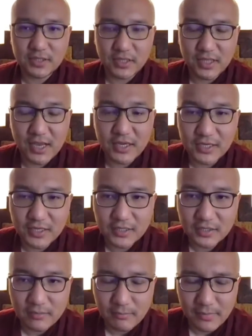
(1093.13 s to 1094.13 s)
gaining
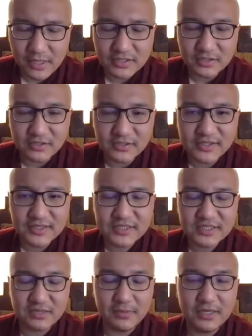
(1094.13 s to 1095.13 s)
mental
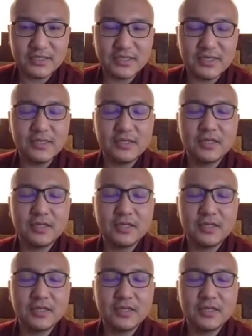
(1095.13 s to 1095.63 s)
stability,